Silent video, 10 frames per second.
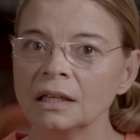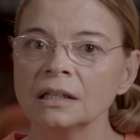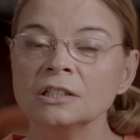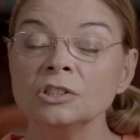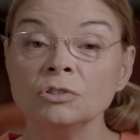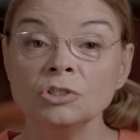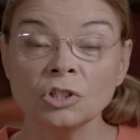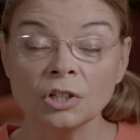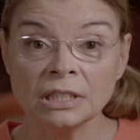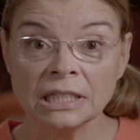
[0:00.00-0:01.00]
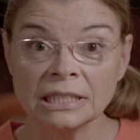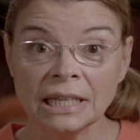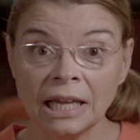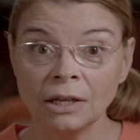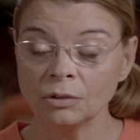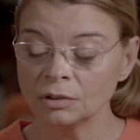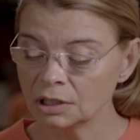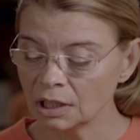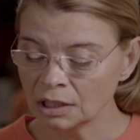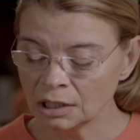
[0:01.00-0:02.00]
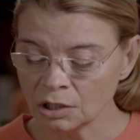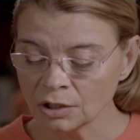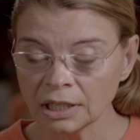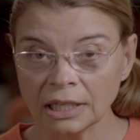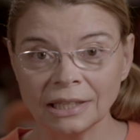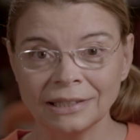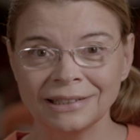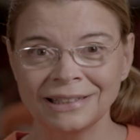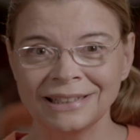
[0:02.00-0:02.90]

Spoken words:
And as you jot it down and look at it,